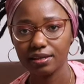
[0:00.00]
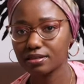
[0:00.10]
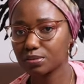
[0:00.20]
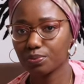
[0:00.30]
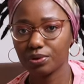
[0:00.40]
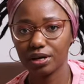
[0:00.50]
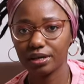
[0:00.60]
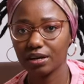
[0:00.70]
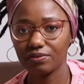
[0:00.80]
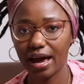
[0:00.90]
the
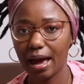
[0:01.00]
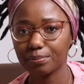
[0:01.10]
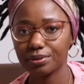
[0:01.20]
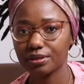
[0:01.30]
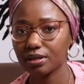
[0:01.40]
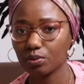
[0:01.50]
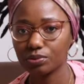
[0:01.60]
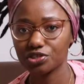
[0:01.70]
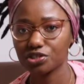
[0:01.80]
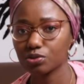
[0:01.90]
spring never happened and it
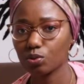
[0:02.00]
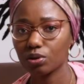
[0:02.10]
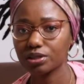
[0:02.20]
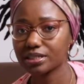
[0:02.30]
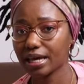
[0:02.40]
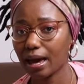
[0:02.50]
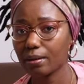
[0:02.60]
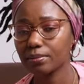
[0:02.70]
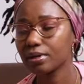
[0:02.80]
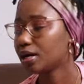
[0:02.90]
was just all a
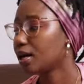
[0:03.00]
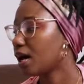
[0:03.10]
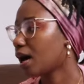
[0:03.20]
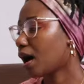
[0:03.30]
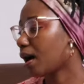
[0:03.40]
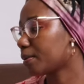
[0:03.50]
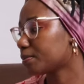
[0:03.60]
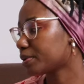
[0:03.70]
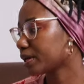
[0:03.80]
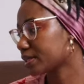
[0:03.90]
scam.
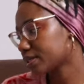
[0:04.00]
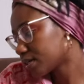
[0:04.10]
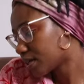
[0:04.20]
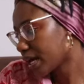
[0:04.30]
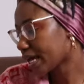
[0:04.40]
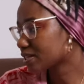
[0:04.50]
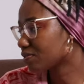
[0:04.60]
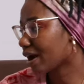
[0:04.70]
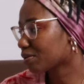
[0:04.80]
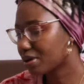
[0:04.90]
But it's
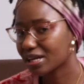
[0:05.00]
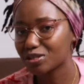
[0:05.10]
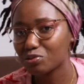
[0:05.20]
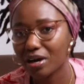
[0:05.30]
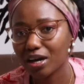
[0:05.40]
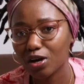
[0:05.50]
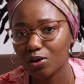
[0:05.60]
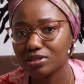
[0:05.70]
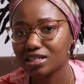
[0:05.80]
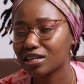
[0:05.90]
fine, we get to wear
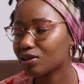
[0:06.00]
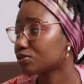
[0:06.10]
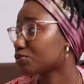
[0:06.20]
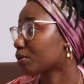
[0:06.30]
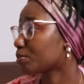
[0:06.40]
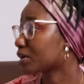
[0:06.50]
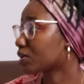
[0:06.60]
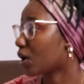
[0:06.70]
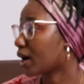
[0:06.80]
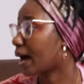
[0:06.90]
cozy clothes for a bit
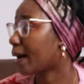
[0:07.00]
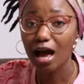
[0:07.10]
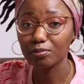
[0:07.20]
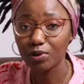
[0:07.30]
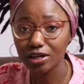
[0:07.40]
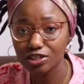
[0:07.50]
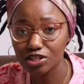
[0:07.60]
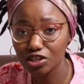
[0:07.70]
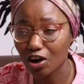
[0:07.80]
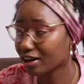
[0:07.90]
longer. I'm going to
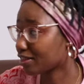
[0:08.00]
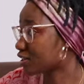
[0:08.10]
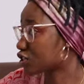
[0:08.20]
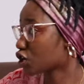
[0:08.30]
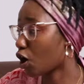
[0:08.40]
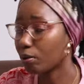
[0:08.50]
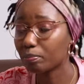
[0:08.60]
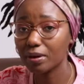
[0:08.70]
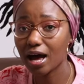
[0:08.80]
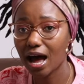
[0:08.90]
start at the
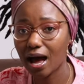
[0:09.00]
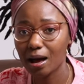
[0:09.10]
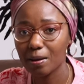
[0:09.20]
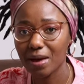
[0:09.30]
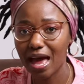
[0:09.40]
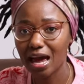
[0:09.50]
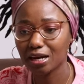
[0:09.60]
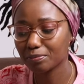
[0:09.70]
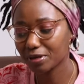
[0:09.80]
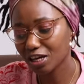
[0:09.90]
top,
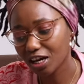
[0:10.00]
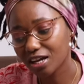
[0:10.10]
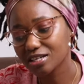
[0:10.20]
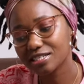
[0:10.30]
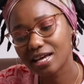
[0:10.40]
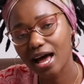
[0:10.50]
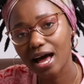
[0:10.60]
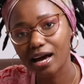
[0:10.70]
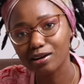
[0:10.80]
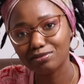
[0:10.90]
and because
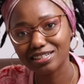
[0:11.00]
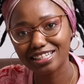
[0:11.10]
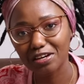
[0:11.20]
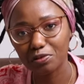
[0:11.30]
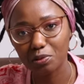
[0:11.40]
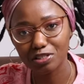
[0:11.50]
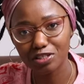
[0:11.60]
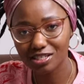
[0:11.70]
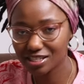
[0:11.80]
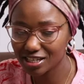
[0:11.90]
I want everyone
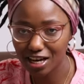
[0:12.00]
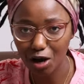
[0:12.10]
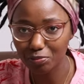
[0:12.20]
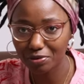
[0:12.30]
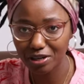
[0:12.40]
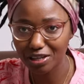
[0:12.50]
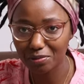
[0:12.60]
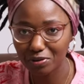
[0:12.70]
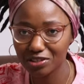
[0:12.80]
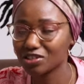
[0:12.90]
to see how pretty
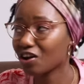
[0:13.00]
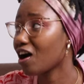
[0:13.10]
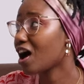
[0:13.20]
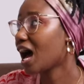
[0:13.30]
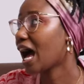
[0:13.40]
the books are,